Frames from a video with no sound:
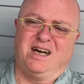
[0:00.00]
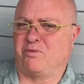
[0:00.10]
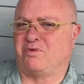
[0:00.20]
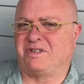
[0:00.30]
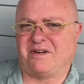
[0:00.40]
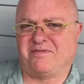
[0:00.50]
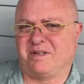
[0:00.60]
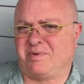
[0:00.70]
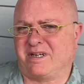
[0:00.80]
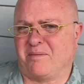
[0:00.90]
I will
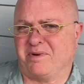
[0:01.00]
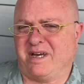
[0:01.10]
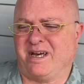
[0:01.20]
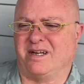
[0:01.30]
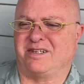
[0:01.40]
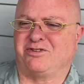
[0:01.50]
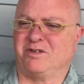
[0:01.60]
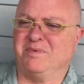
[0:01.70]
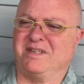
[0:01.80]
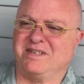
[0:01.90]
definitely pick it up again. It
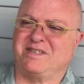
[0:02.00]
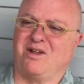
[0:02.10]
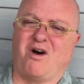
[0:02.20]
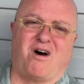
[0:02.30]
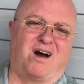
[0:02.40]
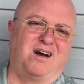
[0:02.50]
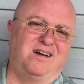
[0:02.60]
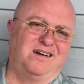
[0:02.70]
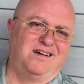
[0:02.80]
took me this long